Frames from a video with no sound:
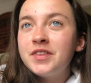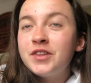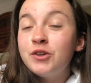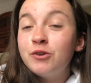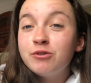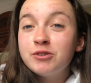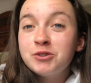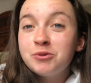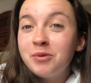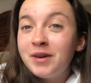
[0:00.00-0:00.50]

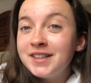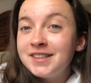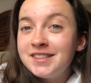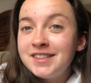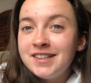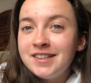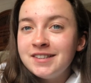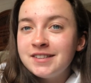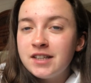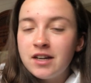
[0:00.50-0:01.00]
Your
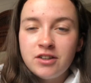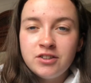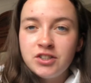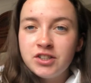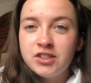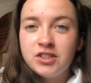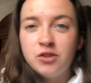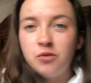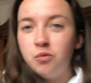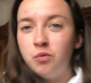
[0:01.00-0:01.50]
20s are
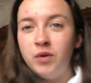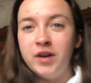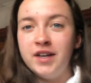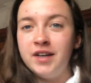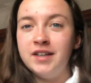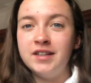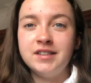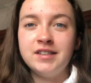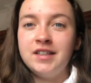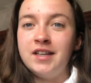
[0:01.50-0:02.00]
just the
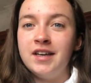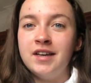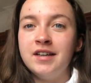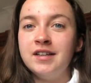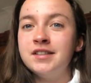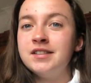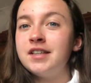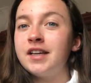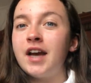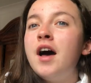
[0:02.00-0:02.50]
weirdest
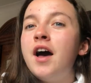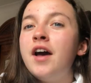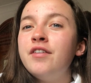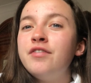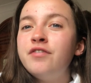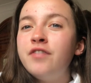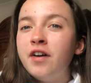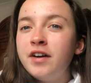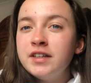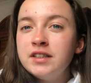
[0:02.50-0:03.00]
years. Like, I
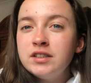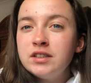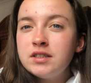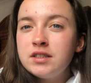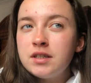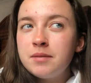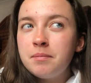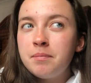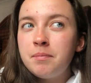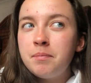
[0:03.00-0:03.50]
find
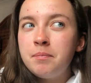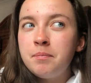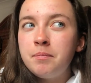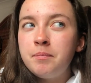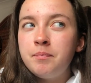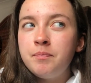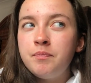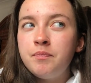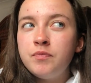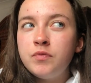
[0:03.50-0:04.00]

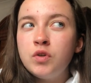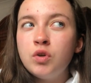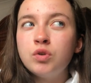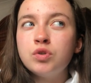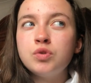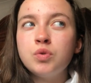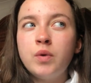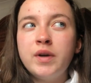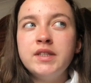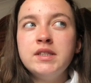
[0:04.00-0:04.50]
your
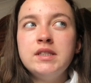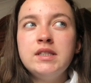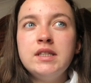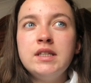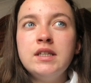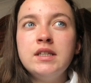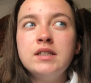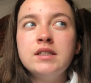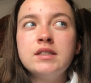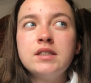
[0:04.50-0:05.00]

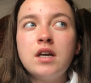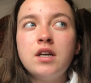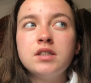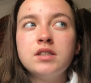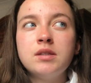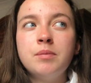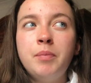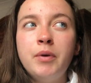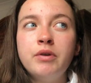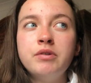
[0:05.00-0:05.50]
20s are
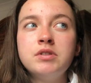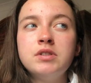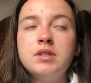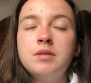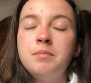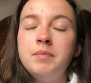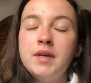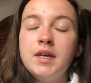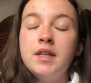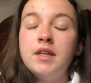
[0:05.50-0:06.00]
supposed to
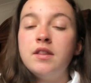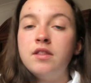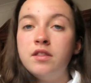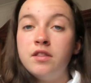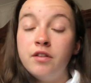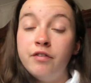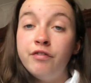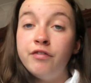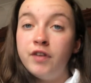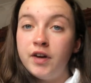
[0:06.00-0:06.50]
be
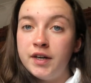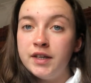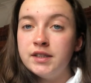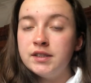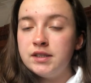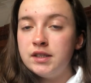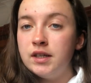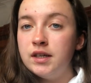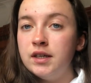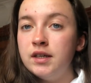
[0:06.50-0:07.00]
the
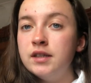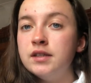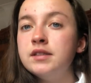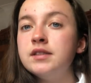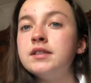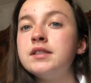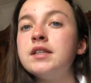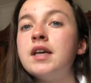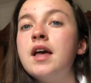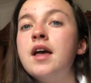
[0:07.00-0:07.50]
funnest
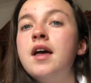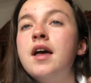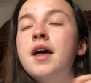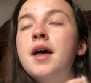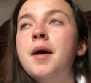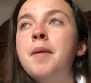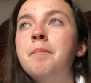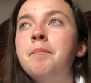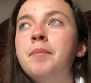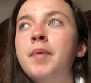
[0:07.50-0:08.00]
years,
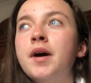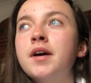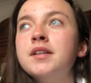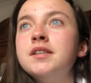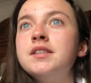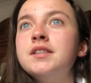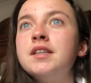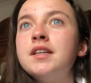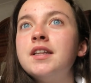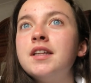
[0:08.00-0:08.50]

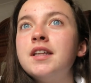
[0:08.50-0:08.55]
but